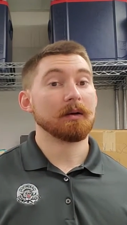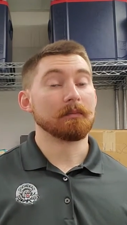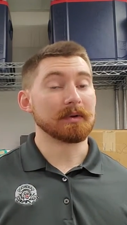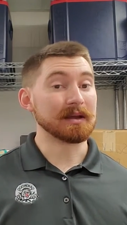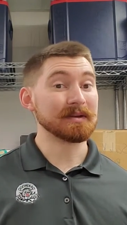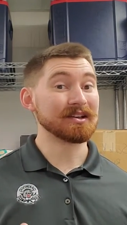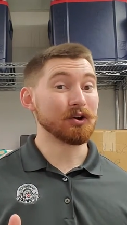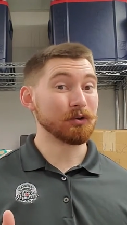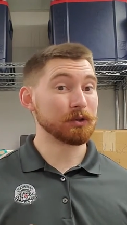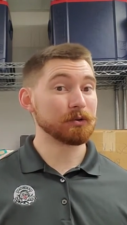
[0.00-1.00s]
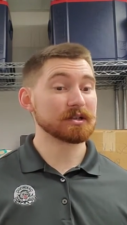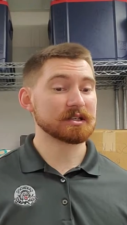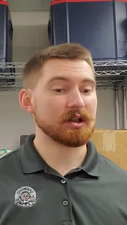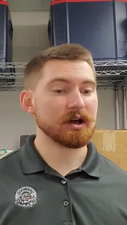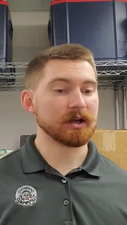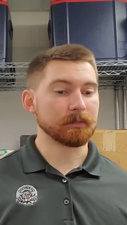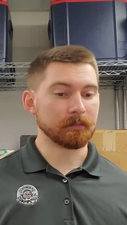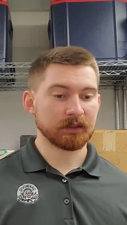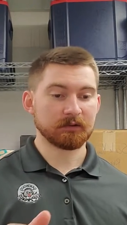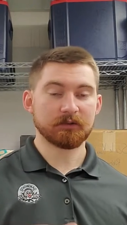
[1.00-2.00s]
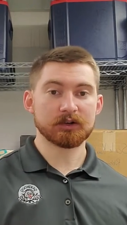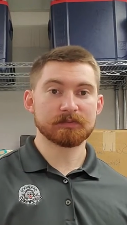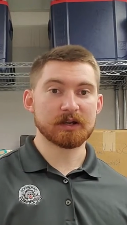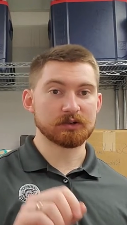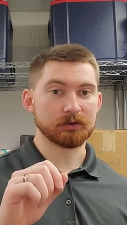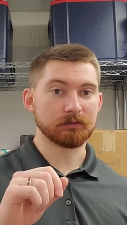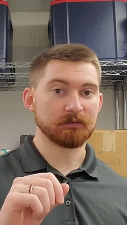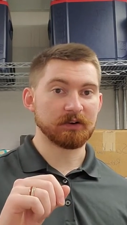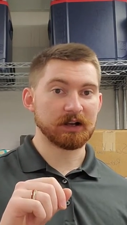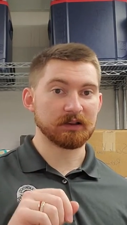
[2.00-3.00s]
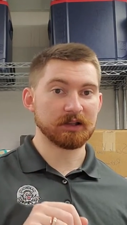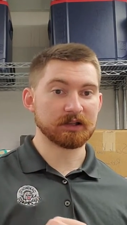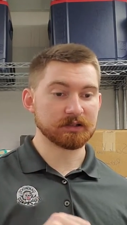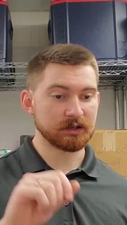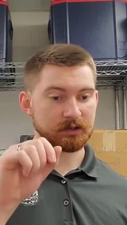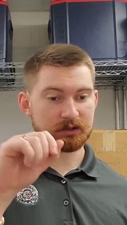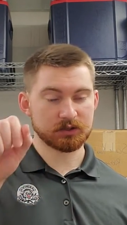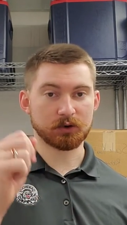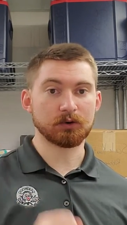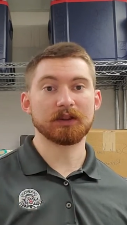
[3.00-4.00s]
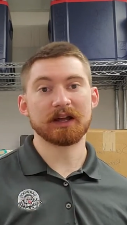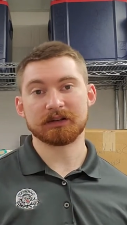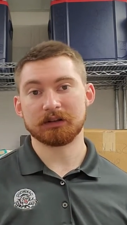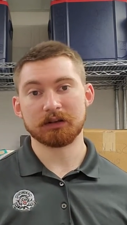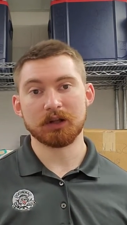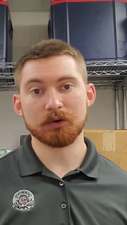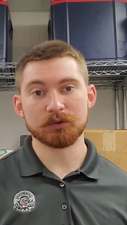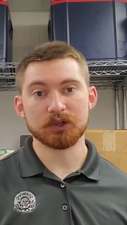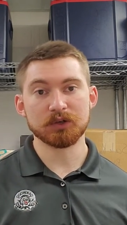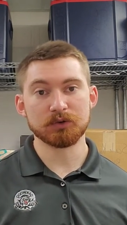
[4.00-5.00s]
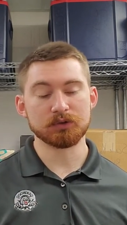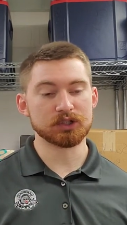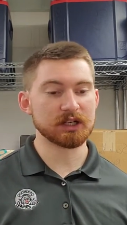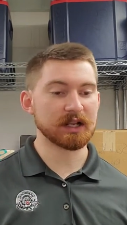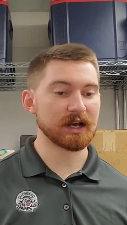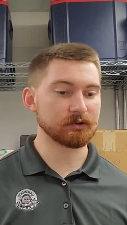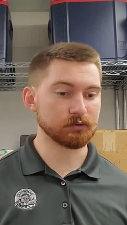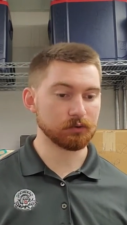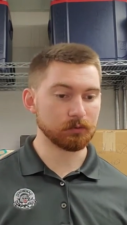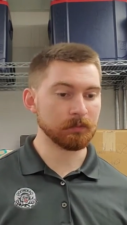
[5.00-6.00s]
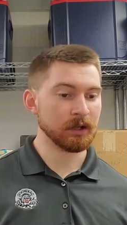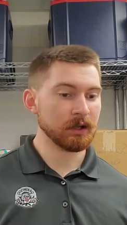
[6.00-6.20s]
Maybe go through this line, first measure, violins, circle that low two, G natural.